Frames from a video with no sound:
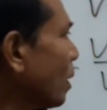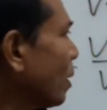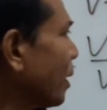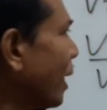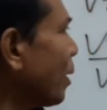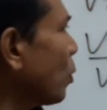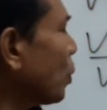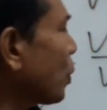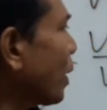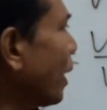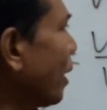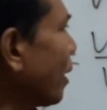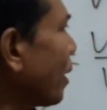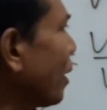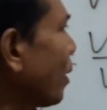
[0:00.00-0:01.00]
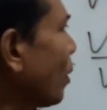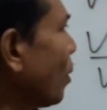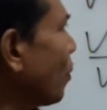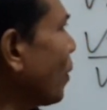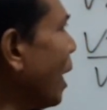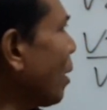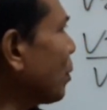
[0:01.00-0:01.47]
take good care
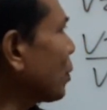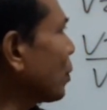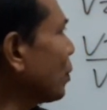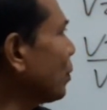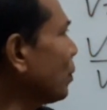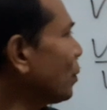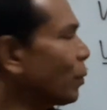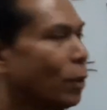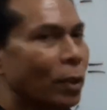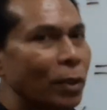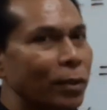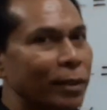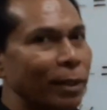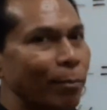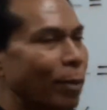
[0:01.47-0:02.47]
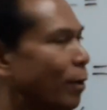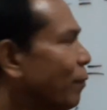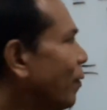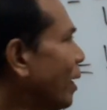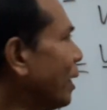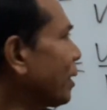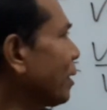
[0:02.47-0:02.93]
of how to
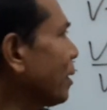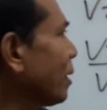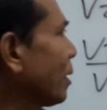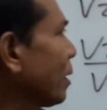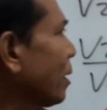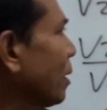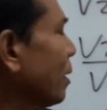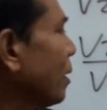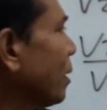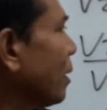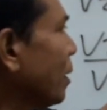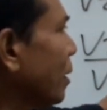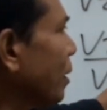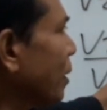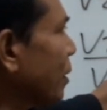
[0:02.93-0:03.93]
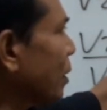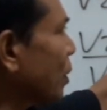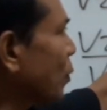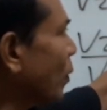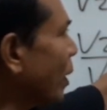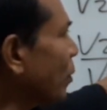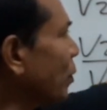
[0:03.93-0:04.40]
simplify
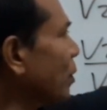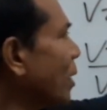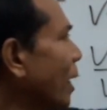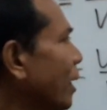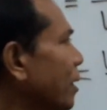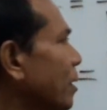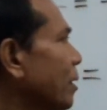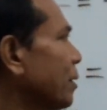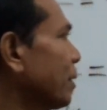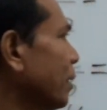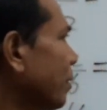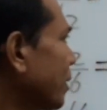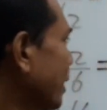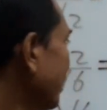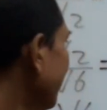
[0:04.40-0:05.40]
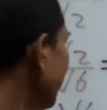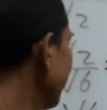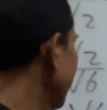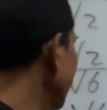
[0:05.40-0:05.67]
square root like this. Okay,